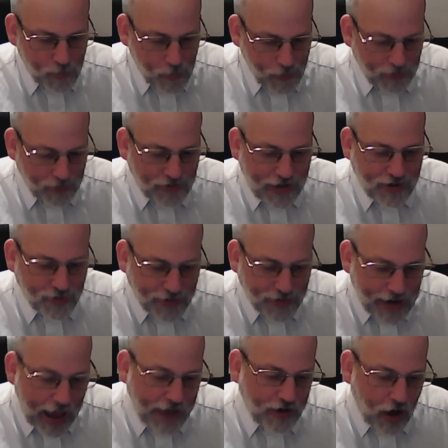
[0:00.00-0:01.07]
It's like you
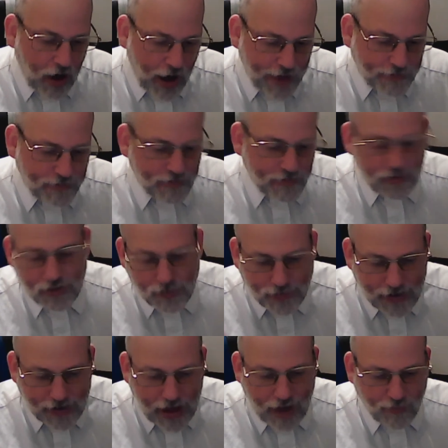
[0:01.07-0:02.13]
deny God, you
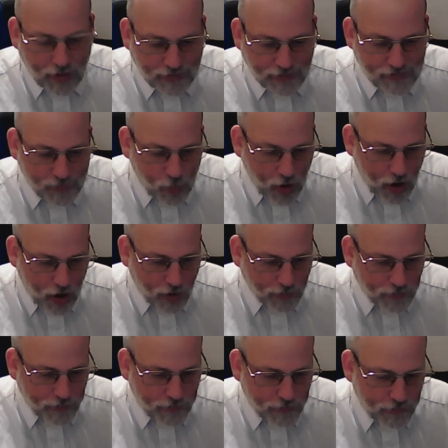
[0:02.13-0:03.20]
deny He runs the world,
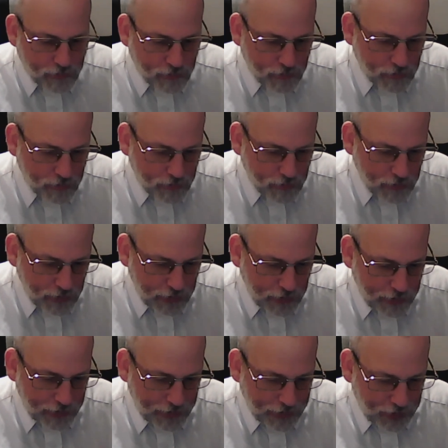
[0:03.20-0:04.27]

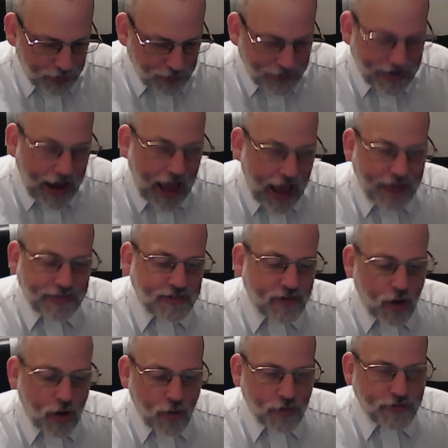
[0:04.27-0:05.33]
you deny the
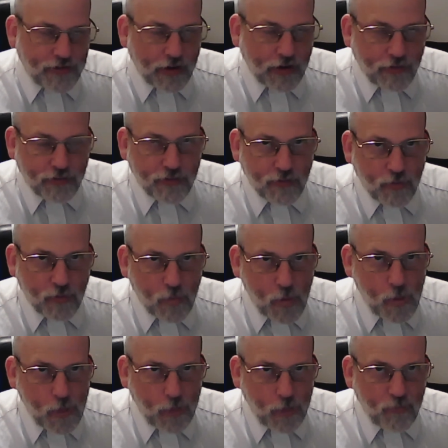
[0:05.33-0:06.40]
Torah itself.
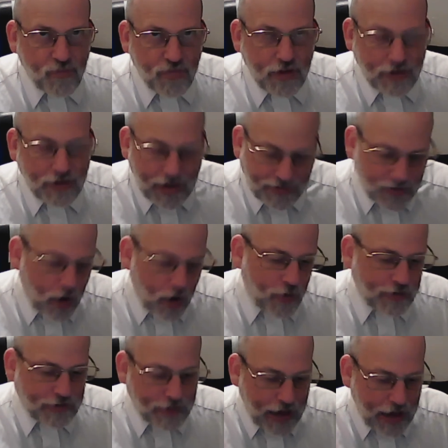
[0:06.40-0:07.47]
And I told you,
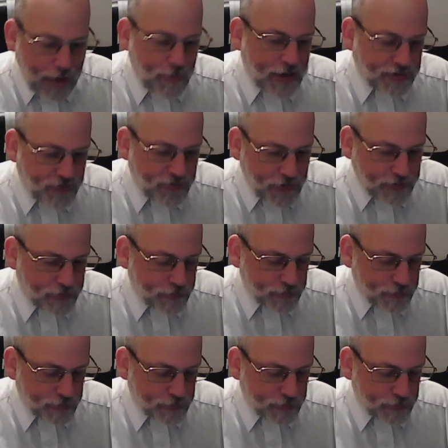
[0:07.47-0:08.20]
deny mitzvahs.